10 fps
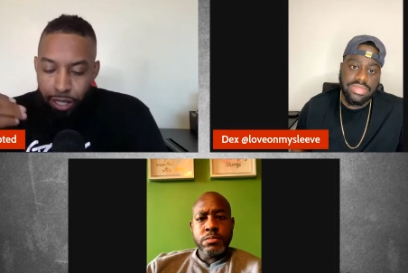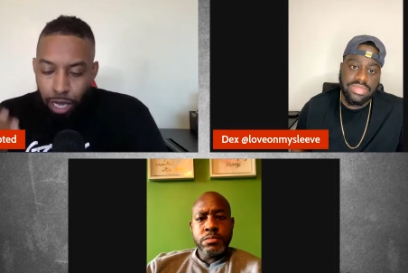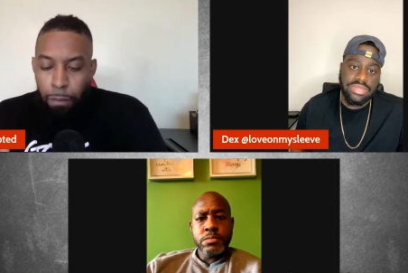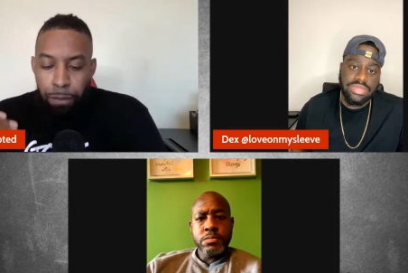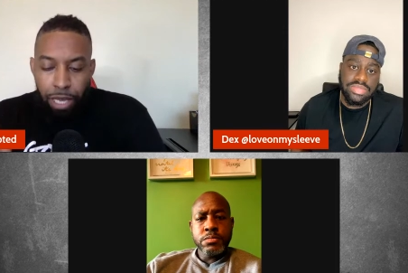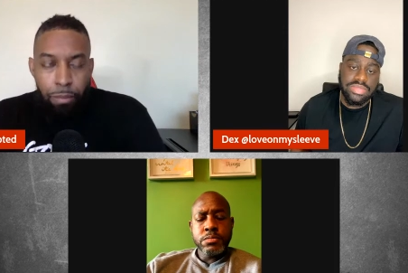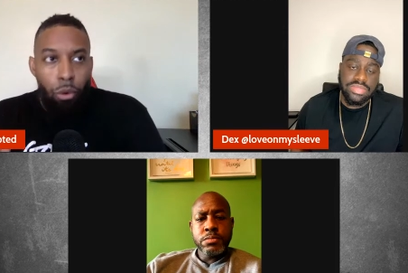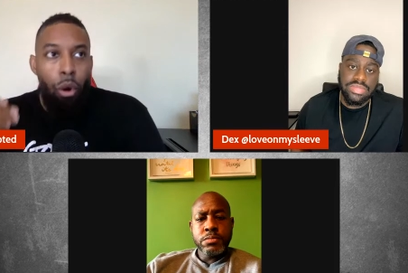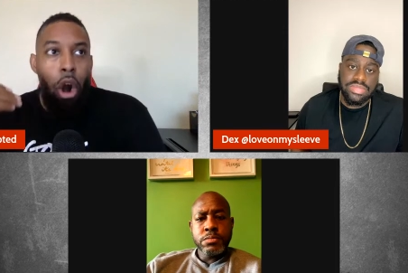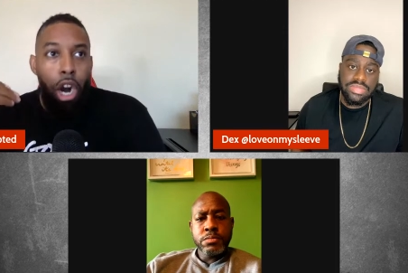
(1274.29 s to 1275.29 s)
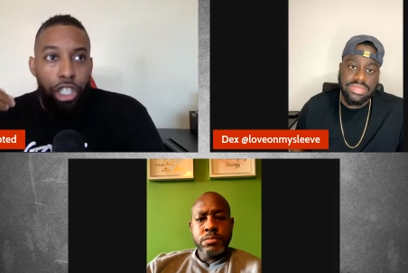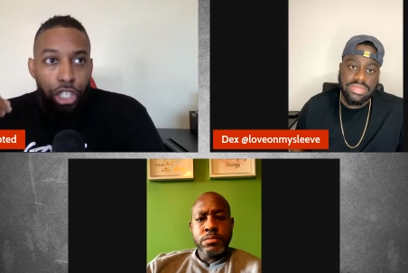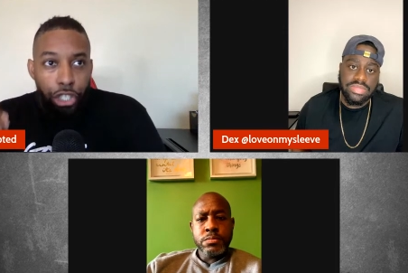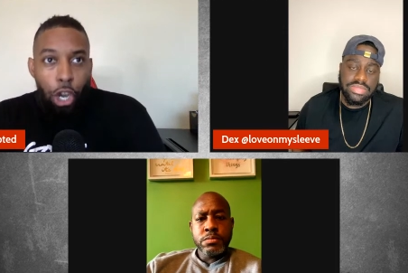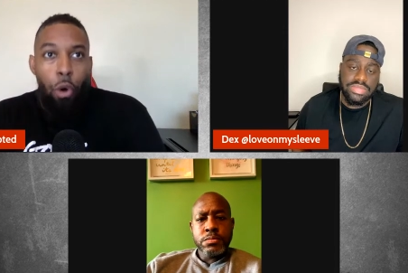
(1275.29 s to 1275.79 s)
Speaker 1: some people are
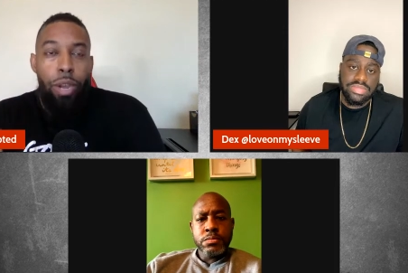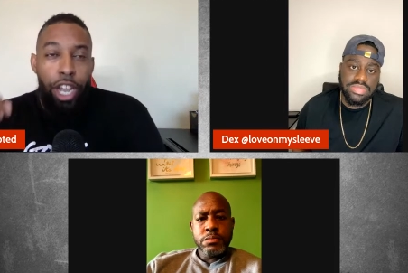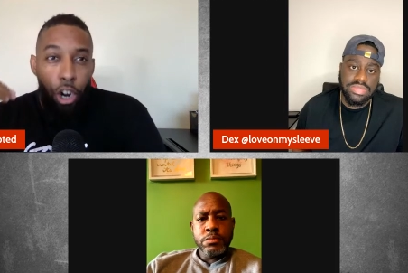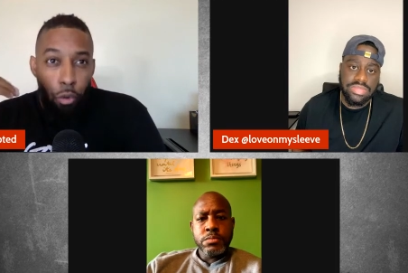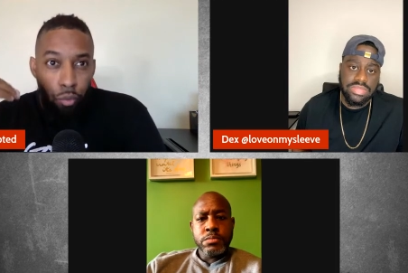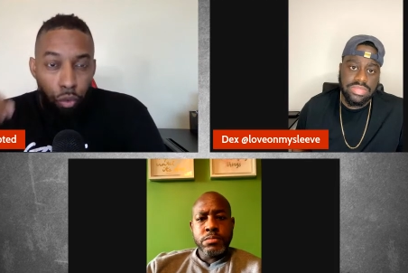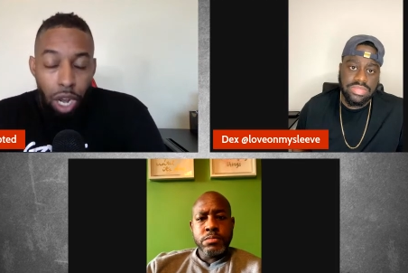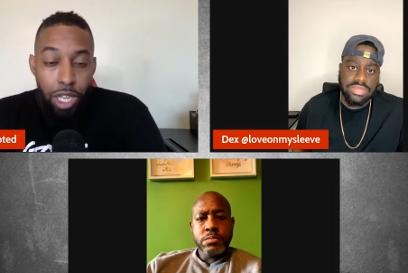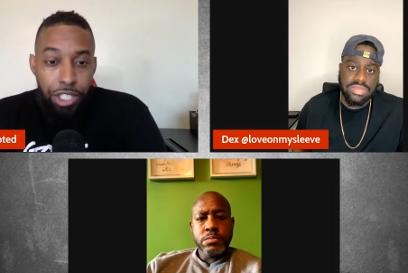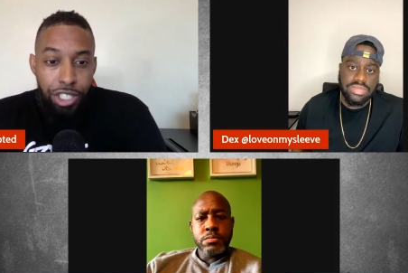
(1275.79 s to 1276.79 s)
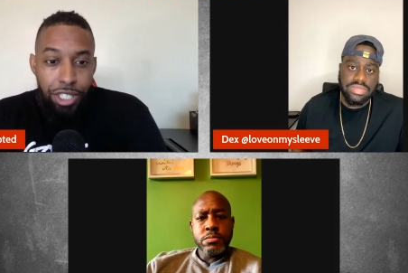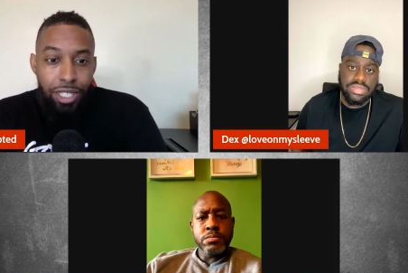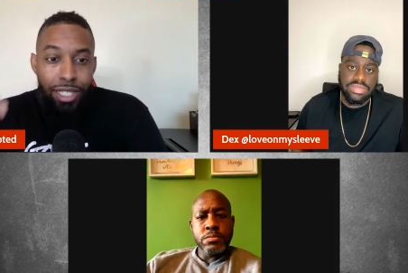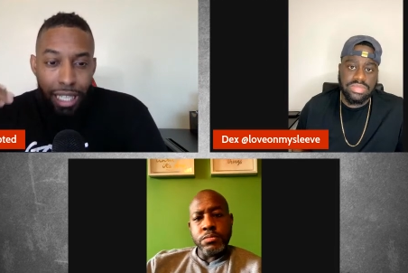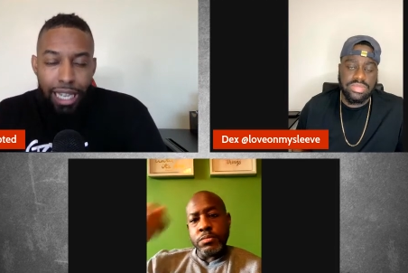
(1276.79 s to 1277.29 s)
so in a
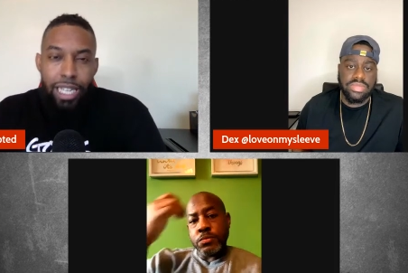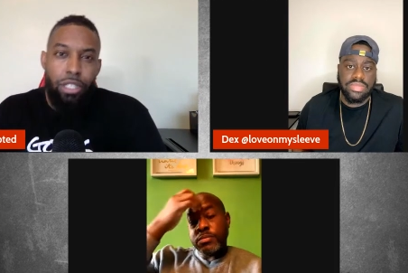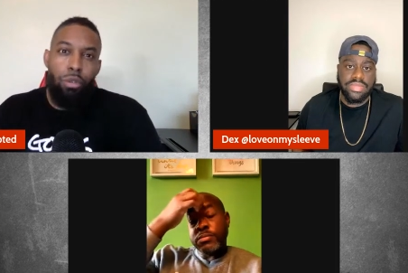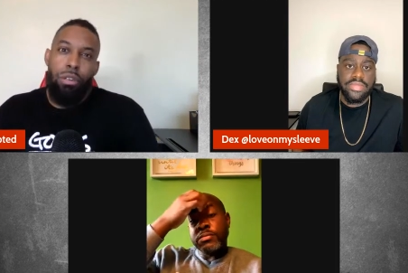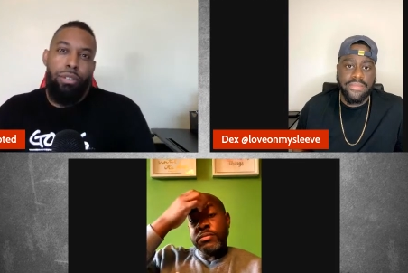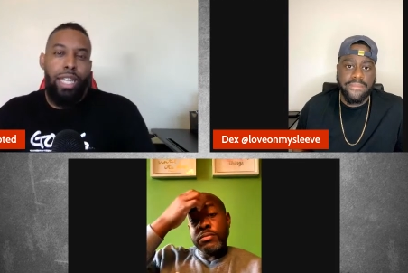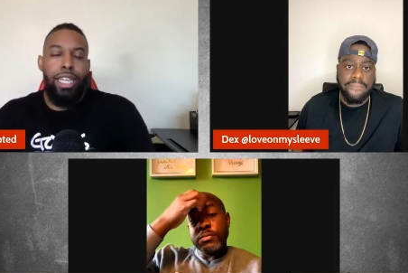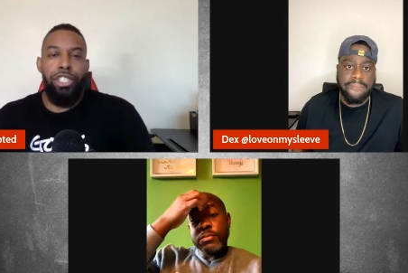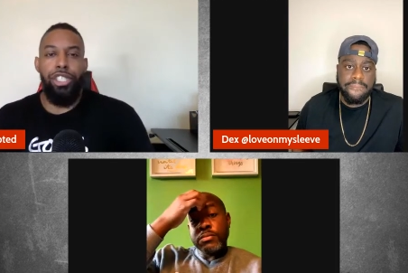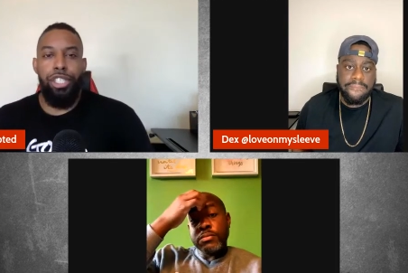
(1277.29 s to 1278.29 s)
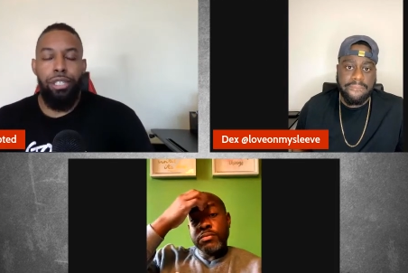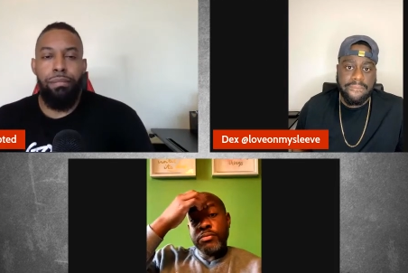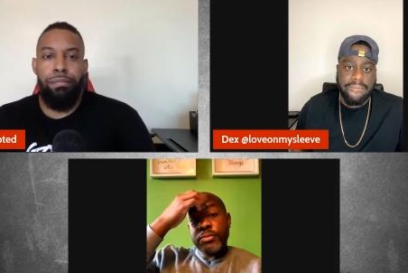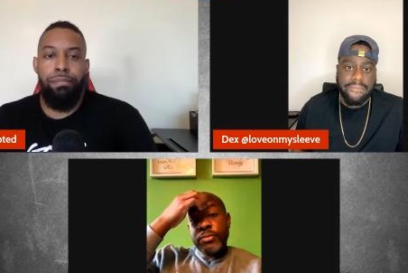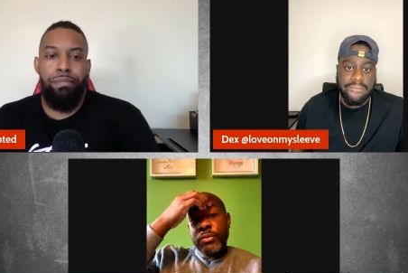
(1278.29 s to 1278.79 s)
rush to get into a relationship?
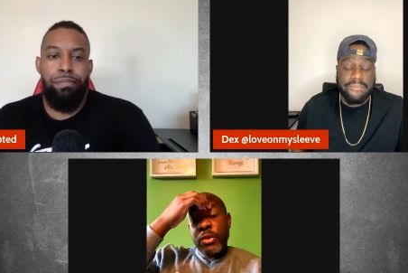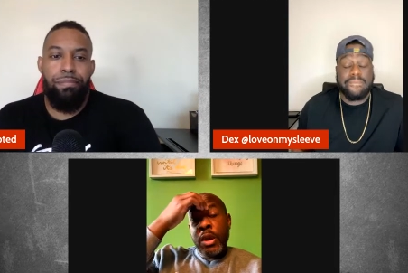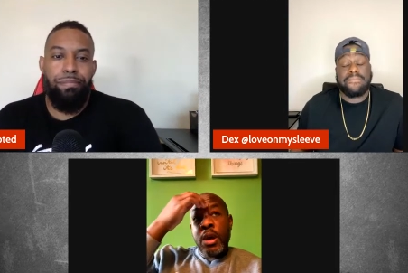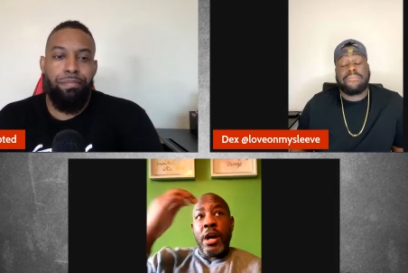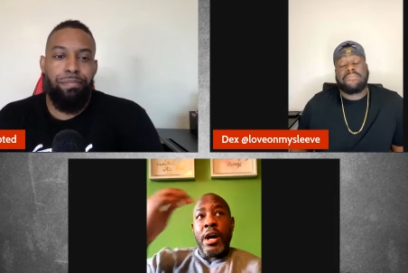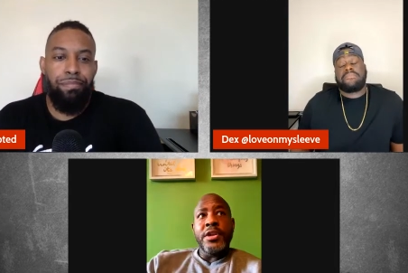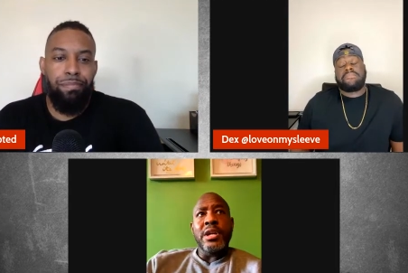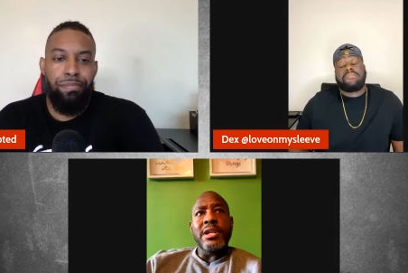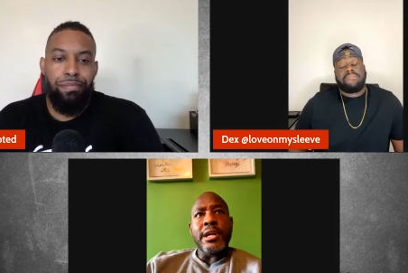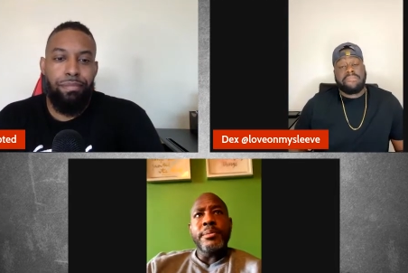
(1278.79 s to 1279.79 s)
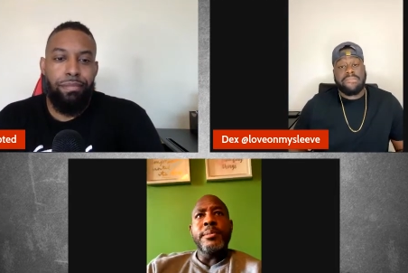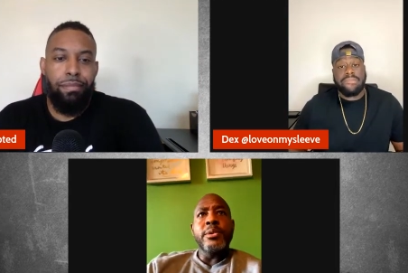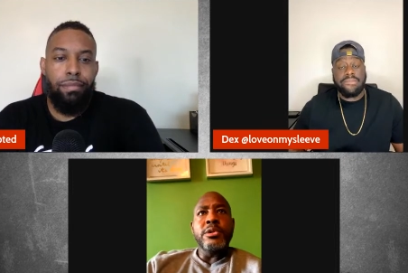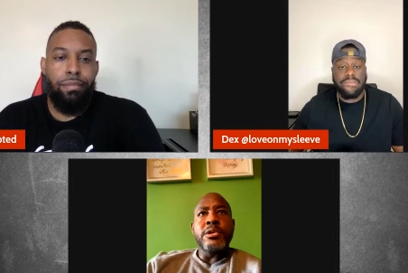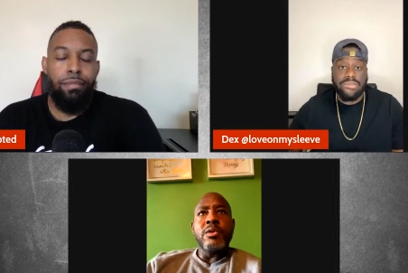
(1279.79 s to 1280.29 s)
Speaker 2: I think a lot of
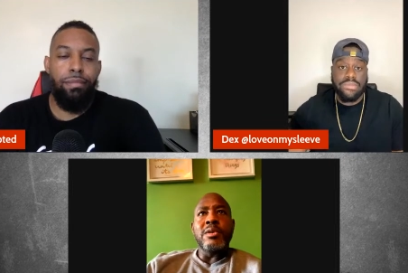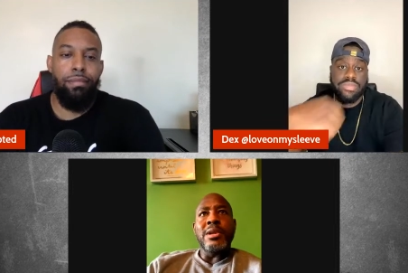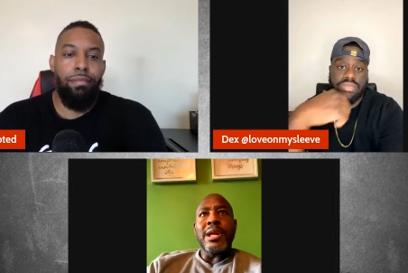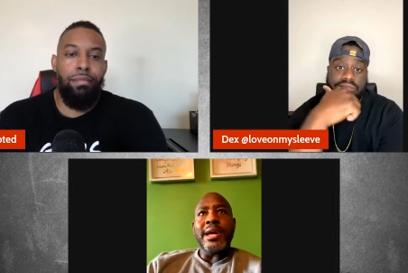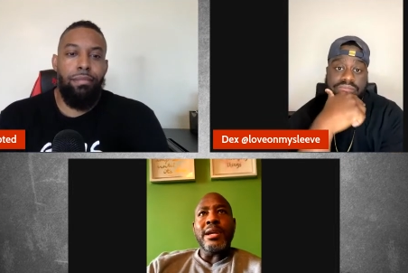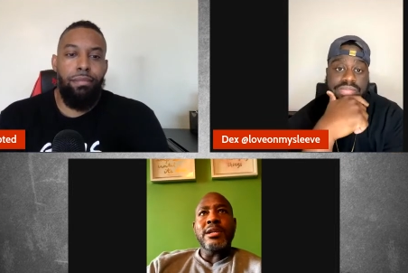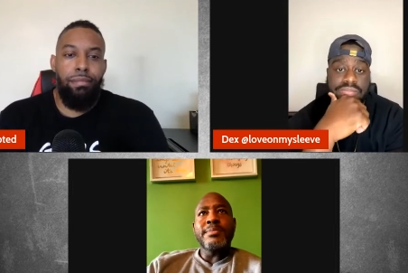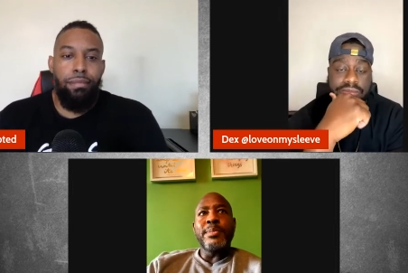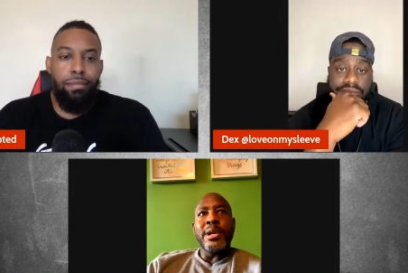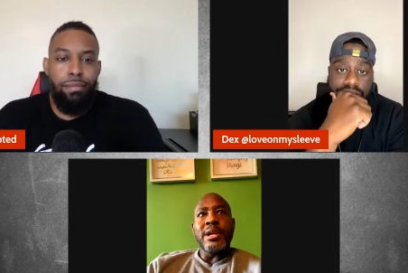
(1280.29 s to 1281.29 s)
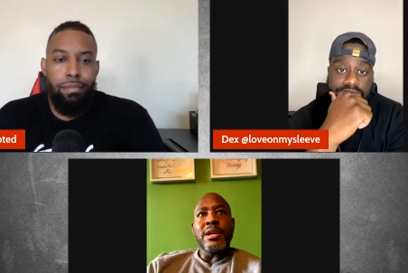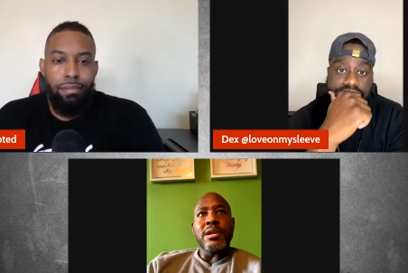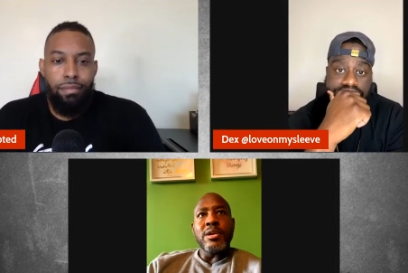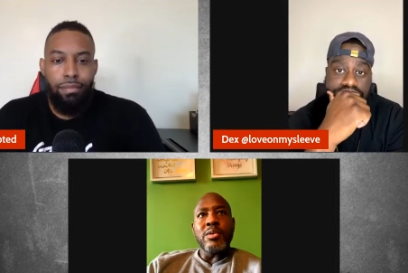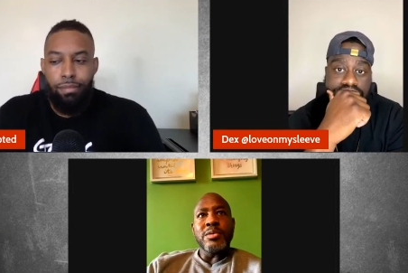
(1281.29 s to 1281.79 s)
people don't like spending
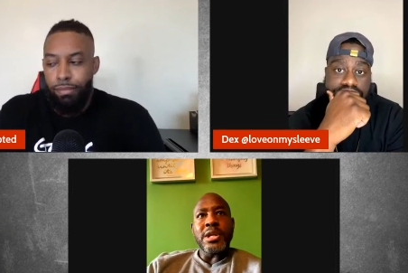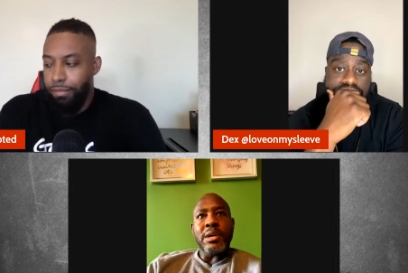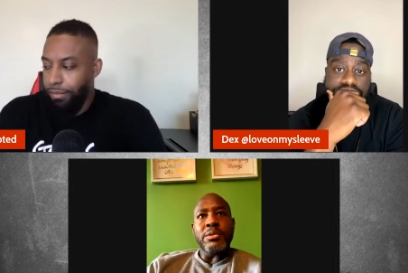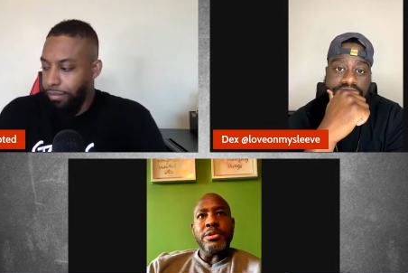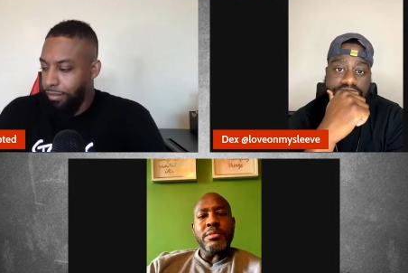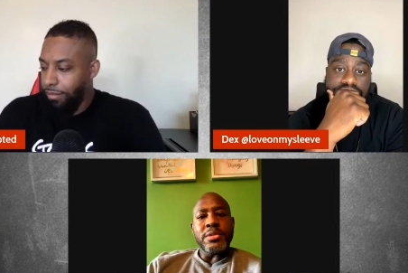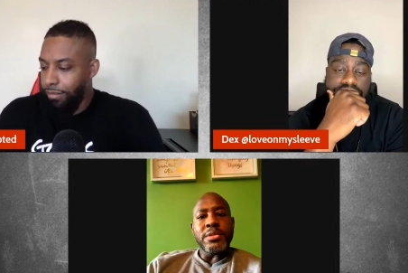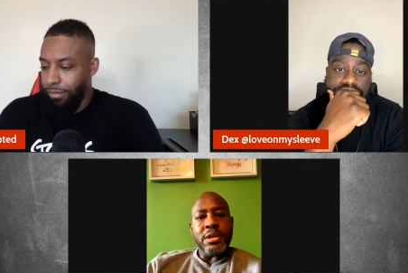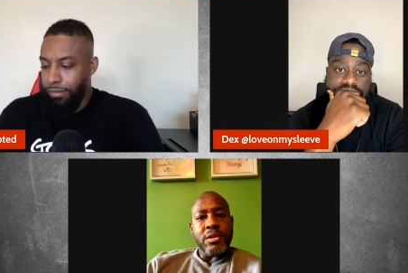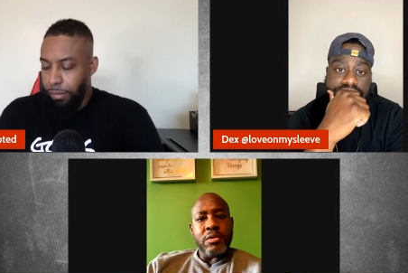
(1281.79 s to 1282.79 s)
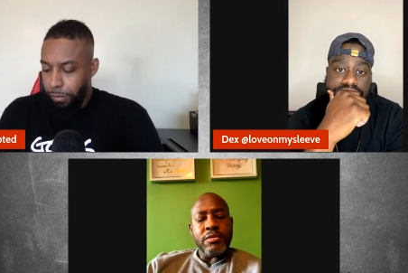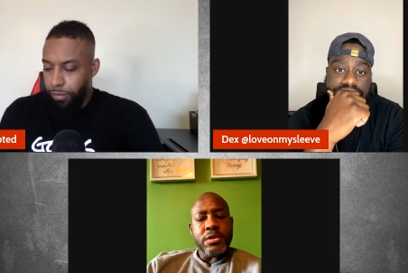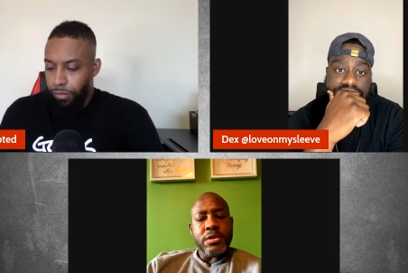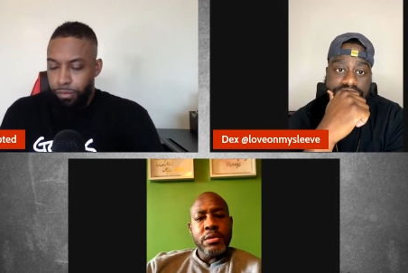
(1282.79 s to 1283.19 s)
alone time with themselves.